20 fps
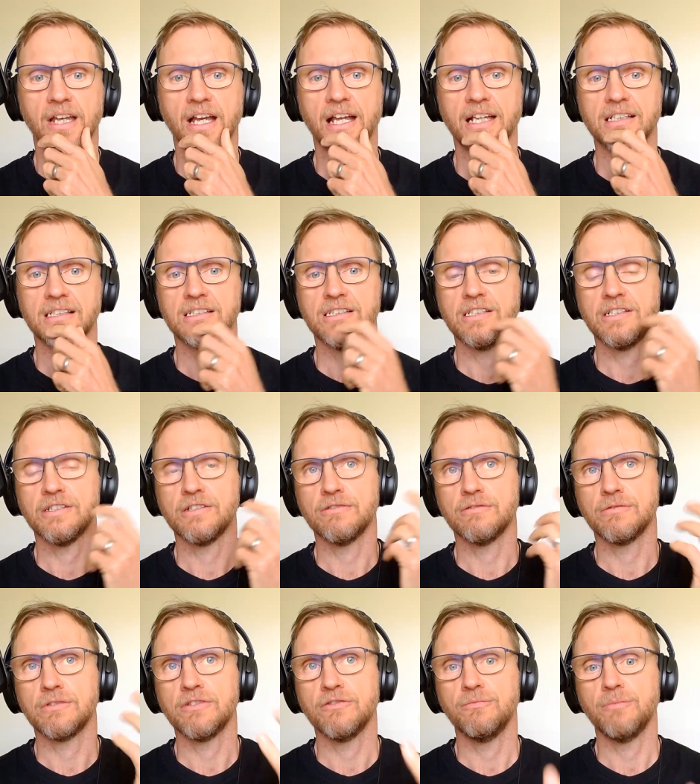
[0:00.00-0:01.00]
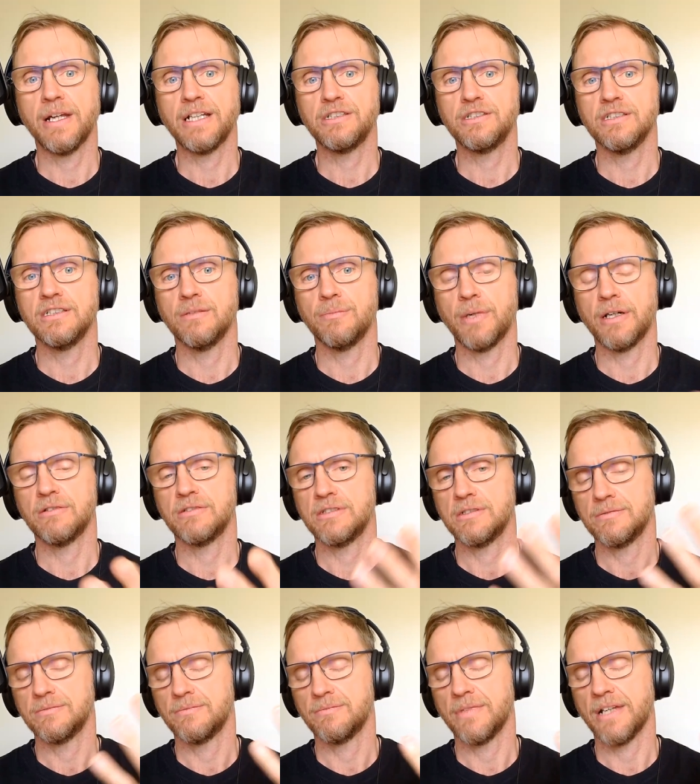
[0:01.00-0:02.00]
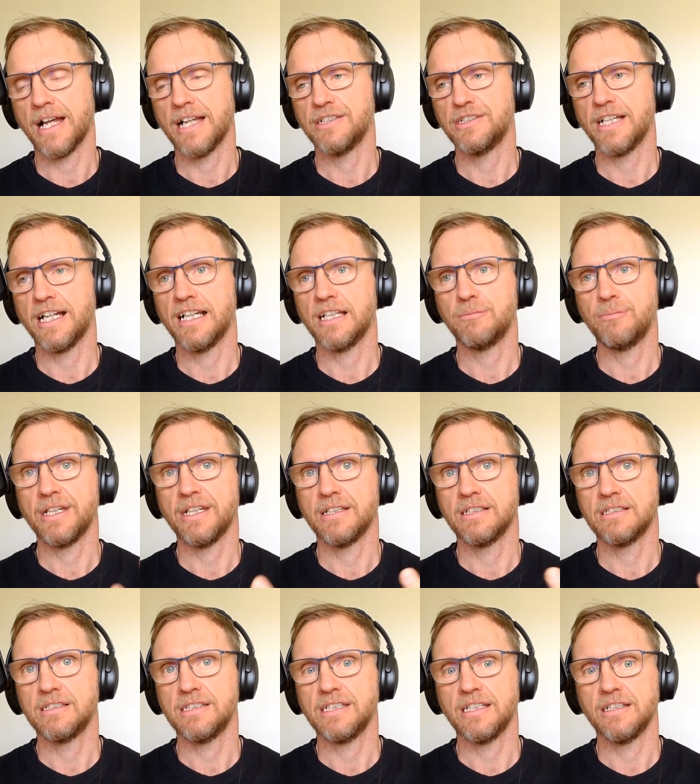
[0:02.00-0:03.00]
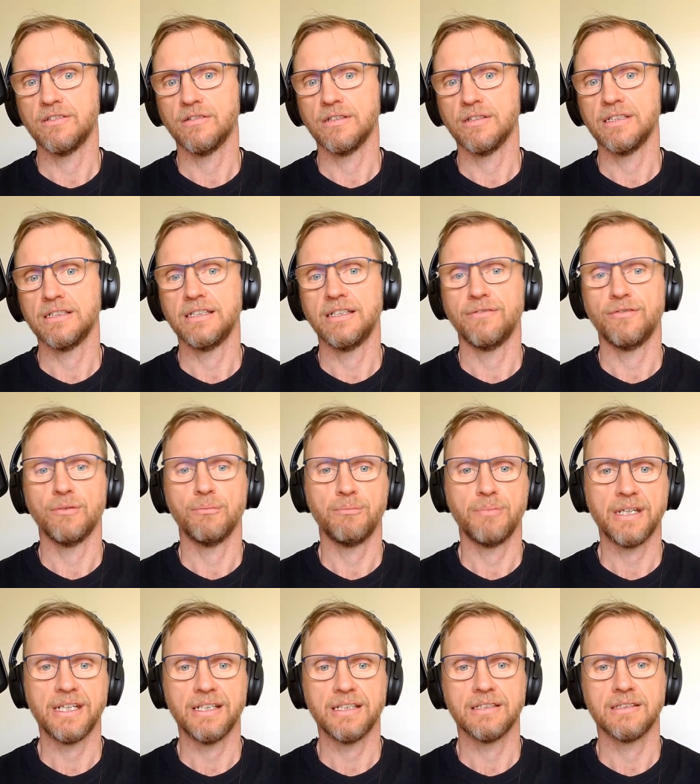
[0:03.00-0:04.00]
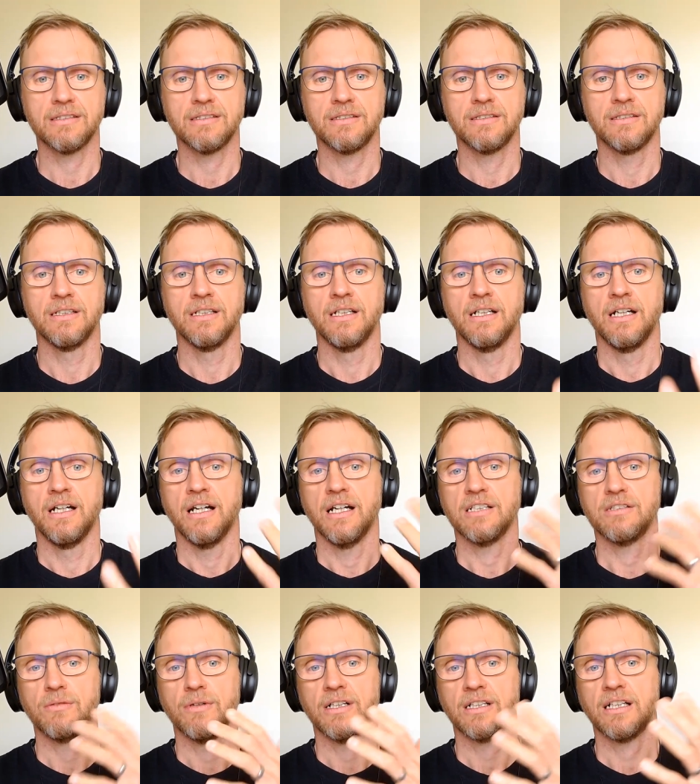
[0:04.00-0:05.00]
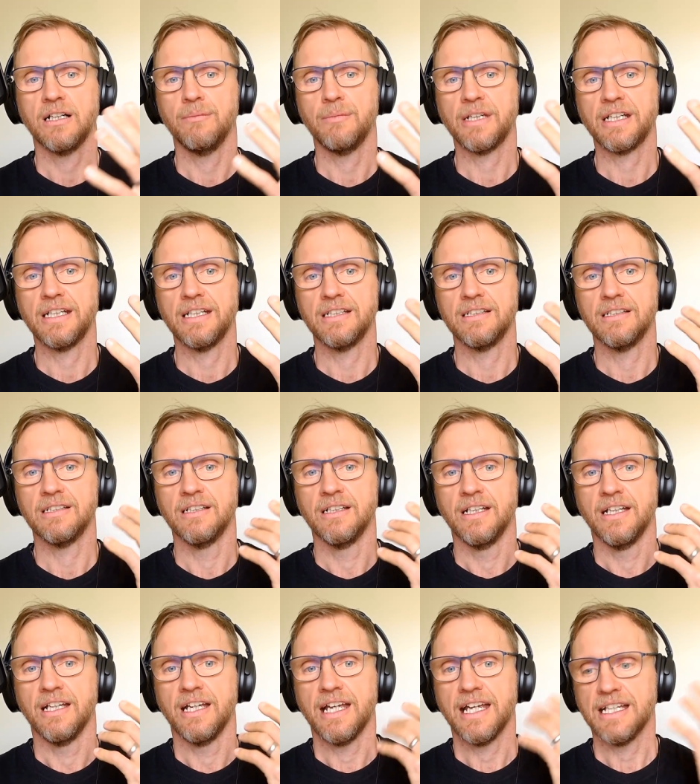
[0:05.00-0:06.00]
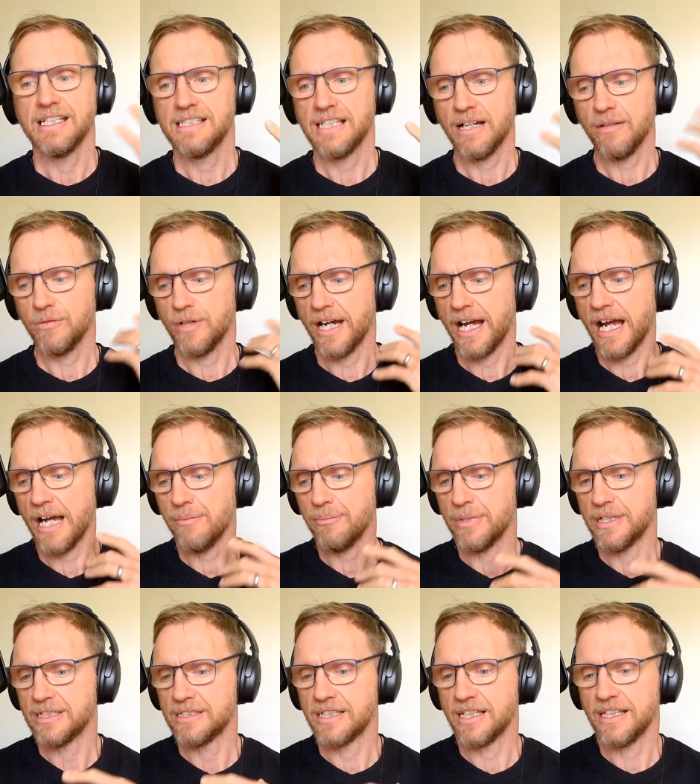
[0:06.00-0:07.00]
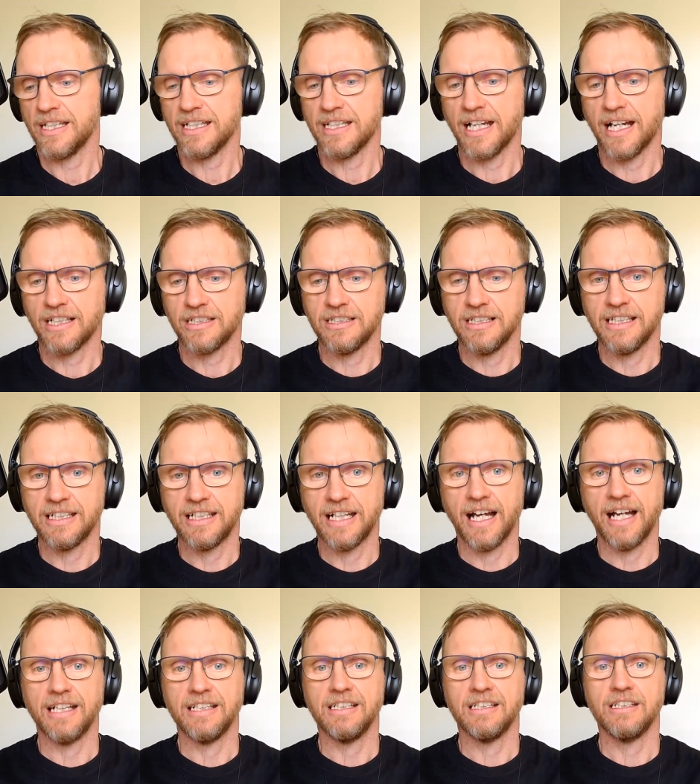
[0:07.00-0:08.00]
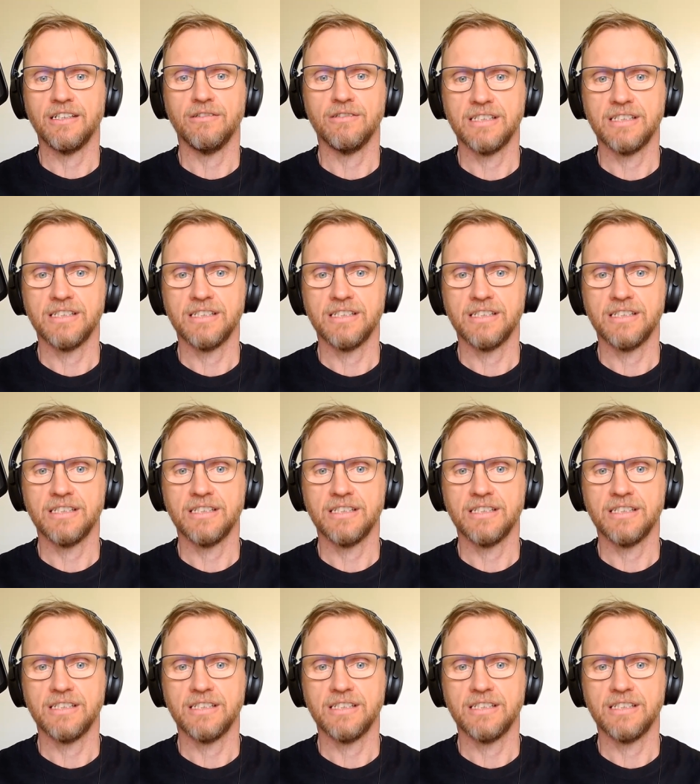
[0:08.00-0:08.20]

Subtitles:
And you've mentioned about angelic beings, seeing all the different beings as well coming in. Is that what happens? Are they actually guiding you?